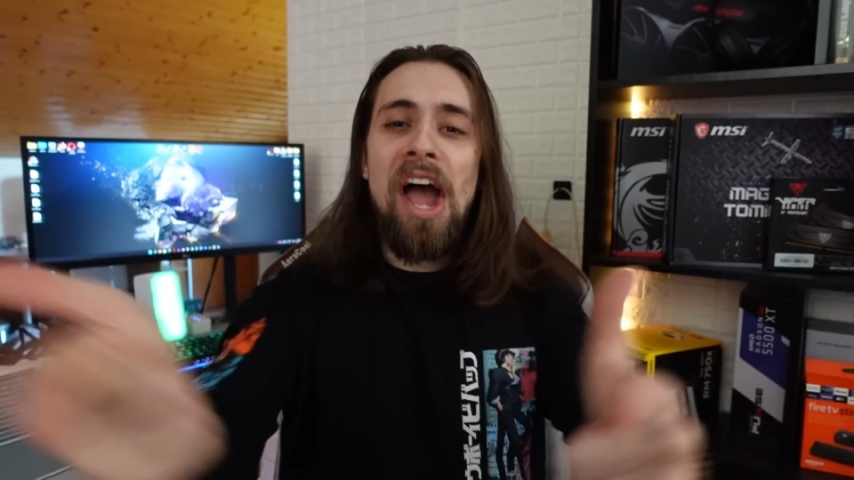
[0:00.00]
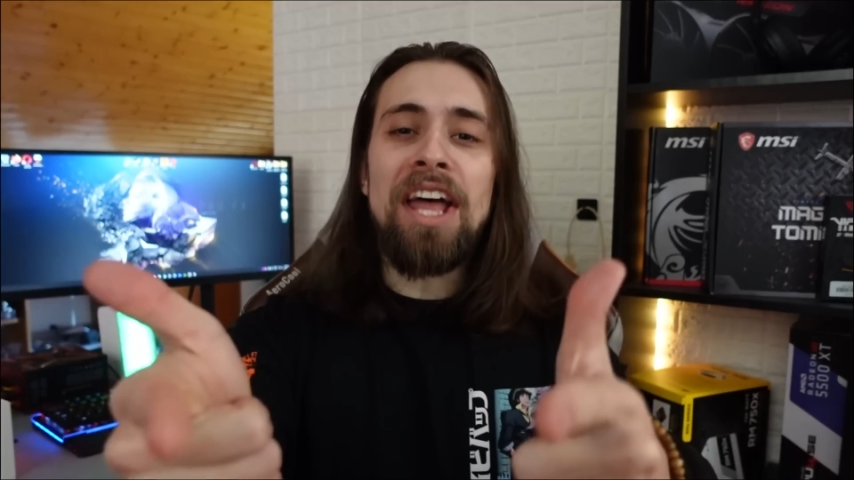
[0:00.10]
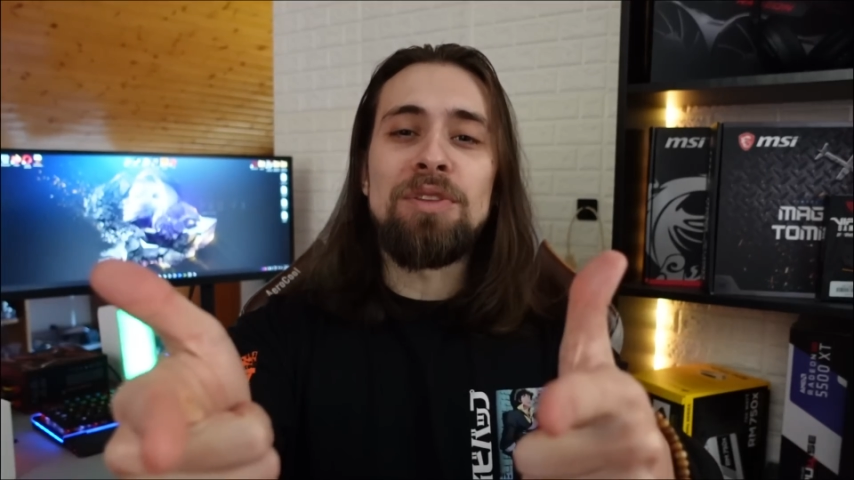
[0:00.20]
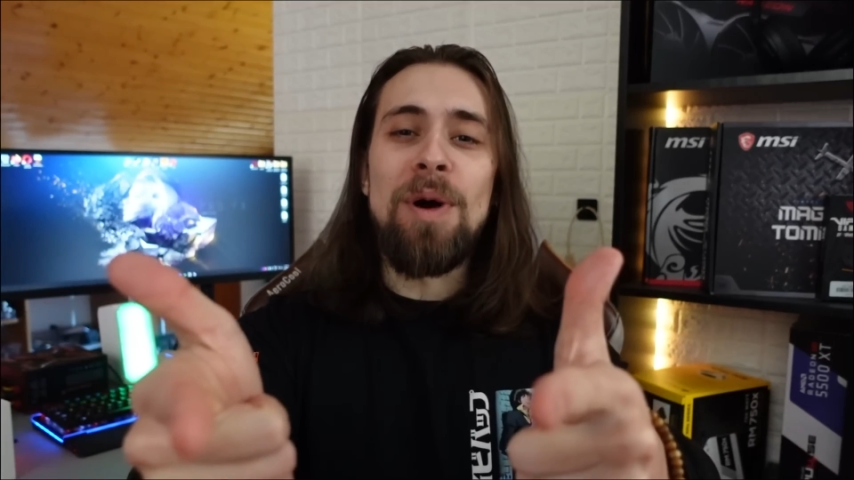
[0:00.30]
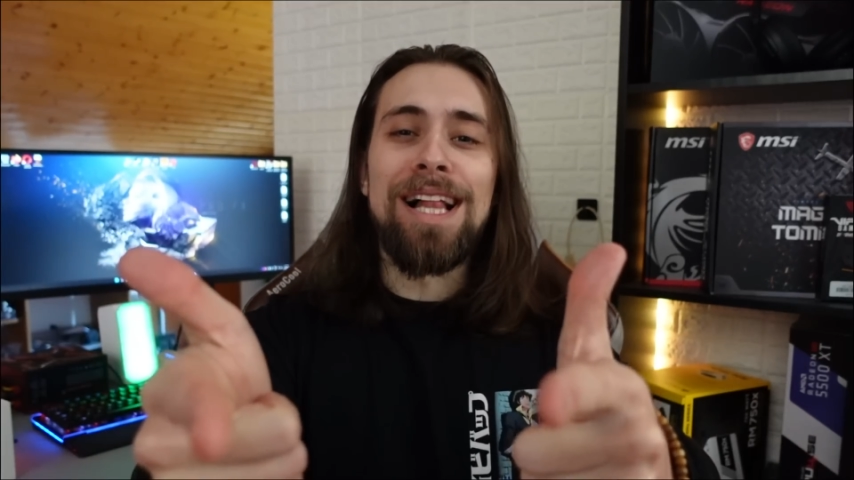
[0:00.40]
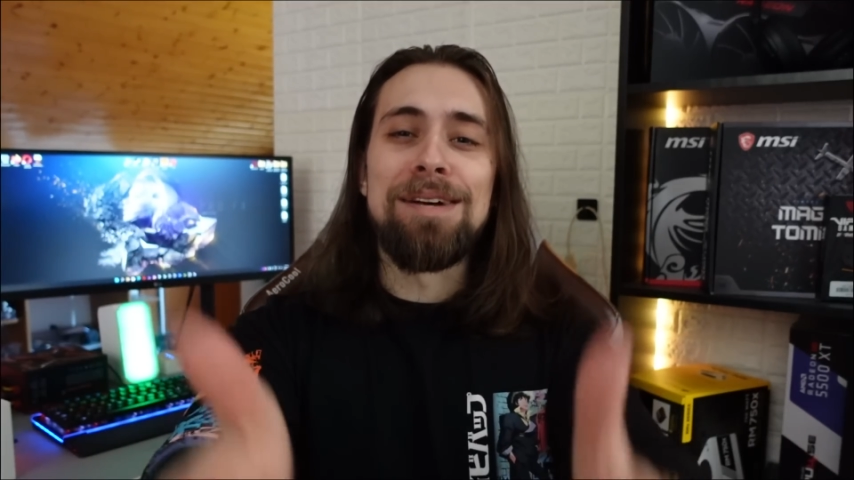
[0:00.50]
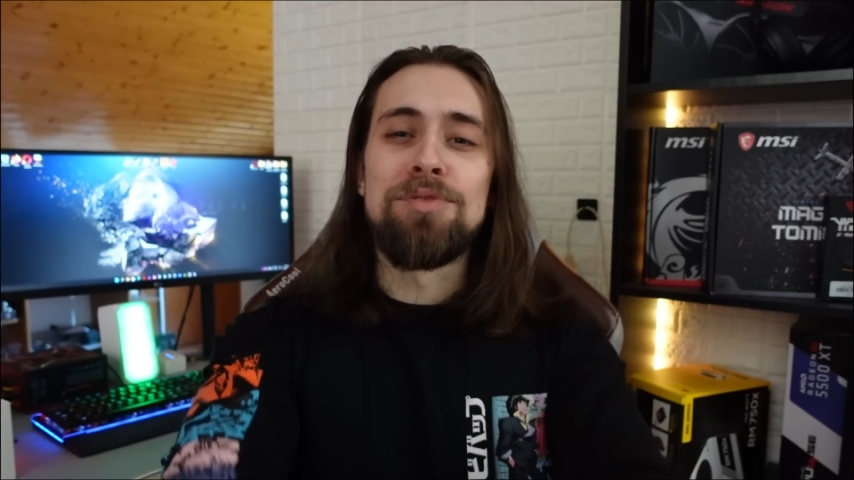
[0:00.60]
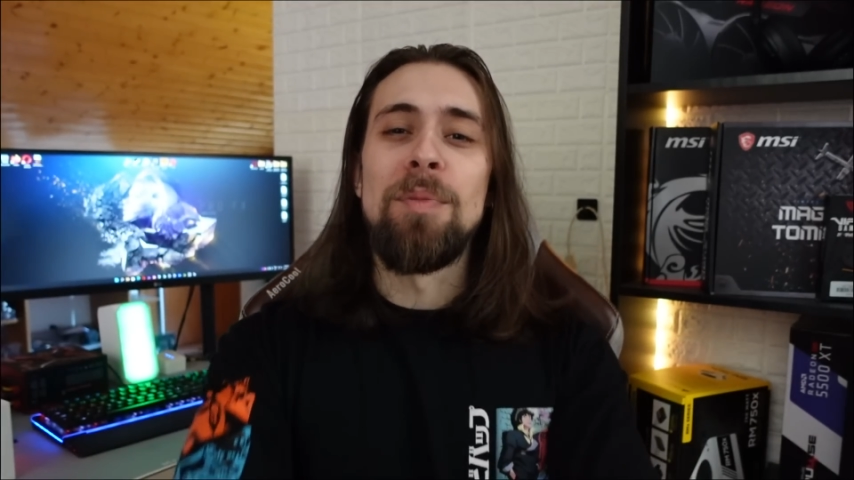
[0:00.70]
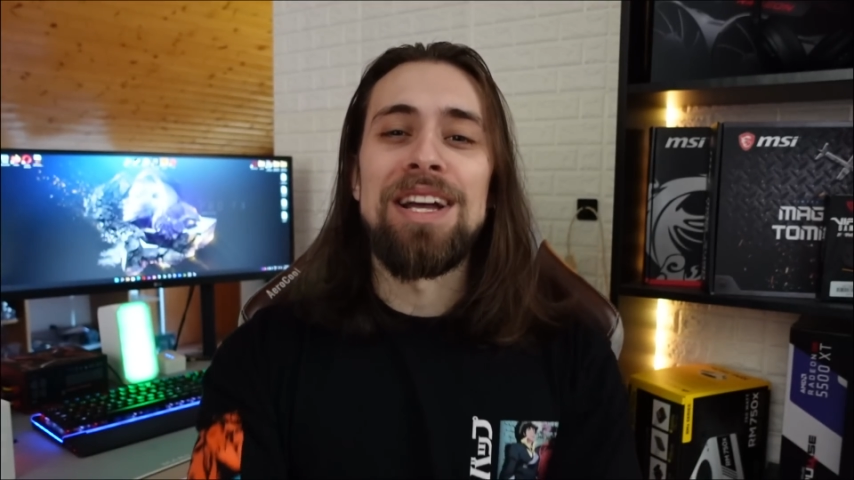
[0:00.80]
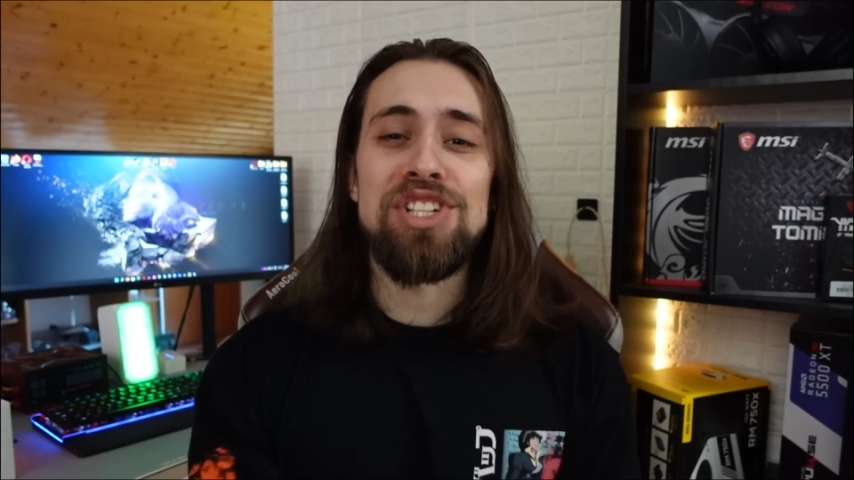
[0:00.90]
and welcome
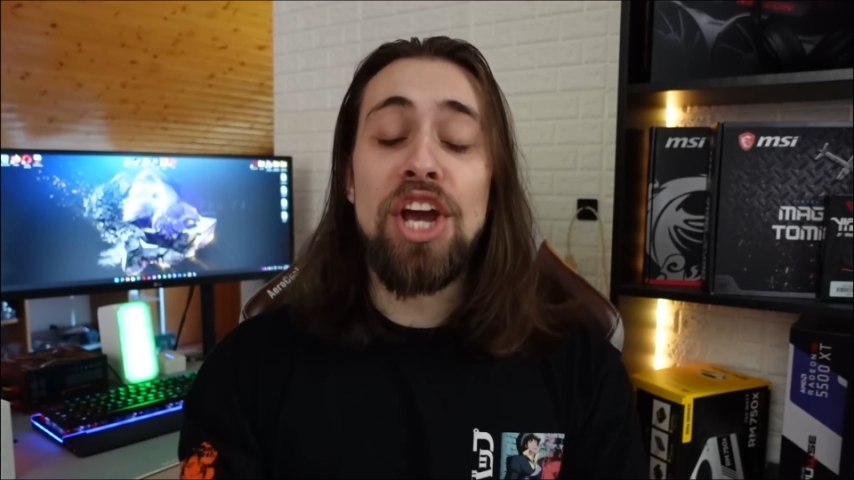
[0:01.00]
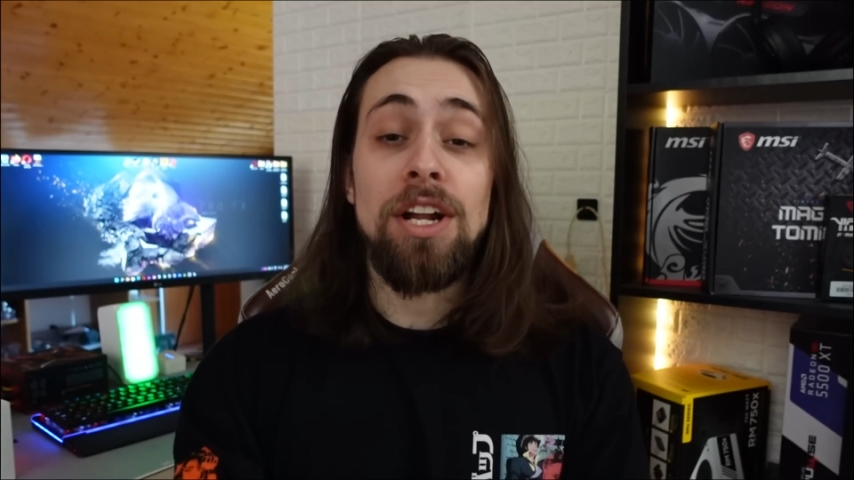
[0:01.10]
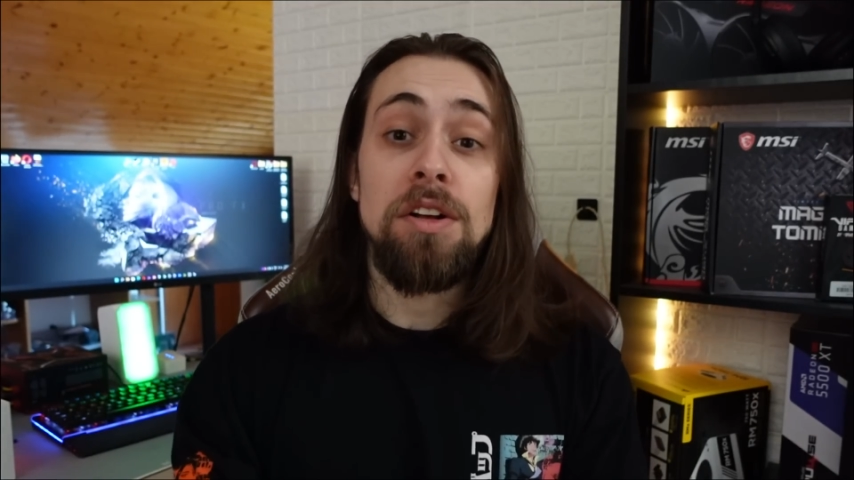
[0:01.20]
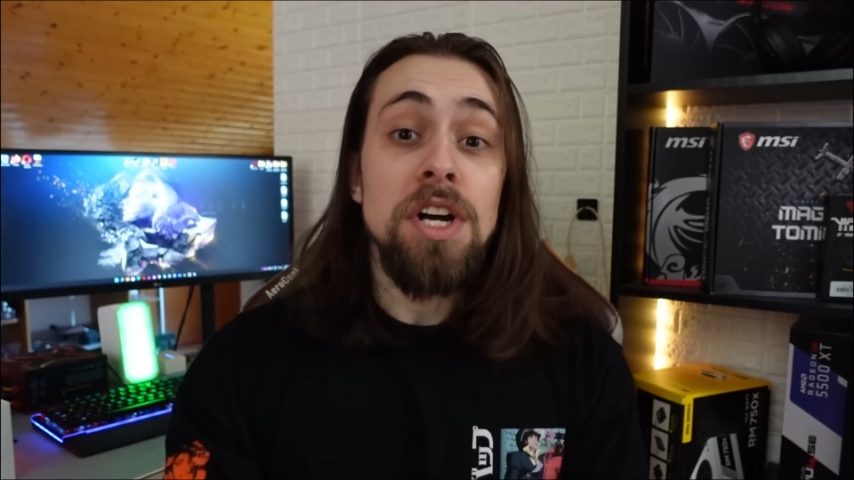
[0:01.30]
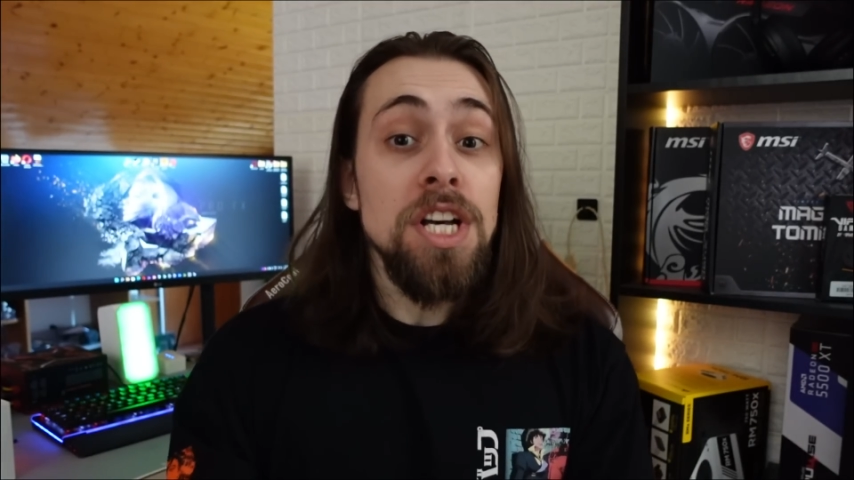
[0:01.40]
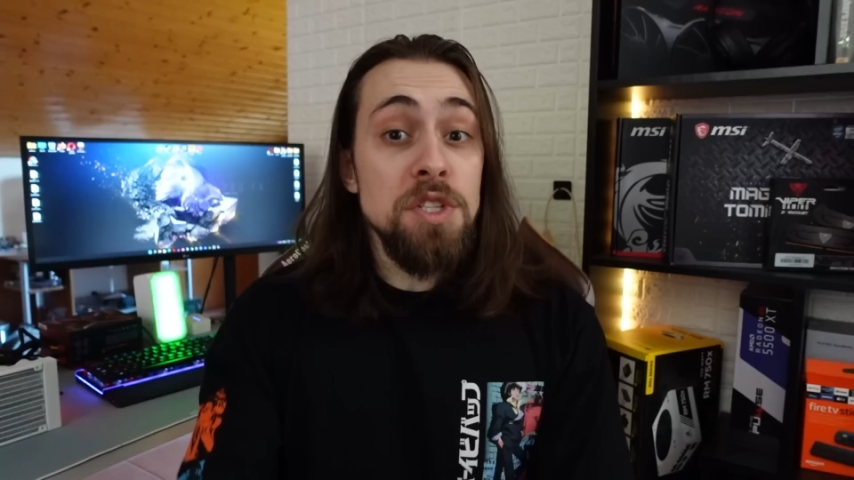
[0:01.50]
to my channel.